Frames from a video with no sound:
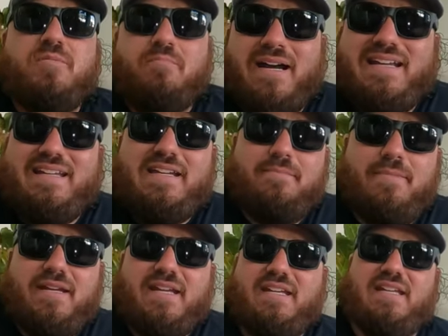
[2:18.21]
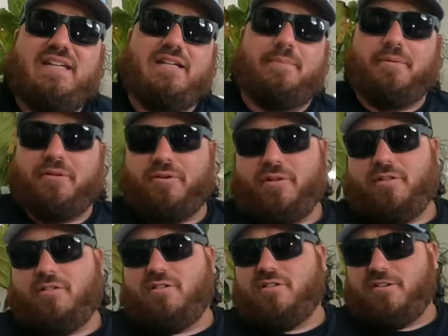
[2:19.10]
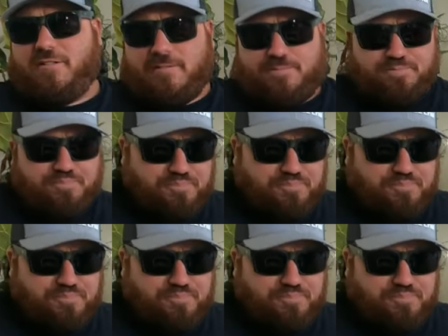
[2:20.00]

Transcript: you might need to make it heat up a little longer.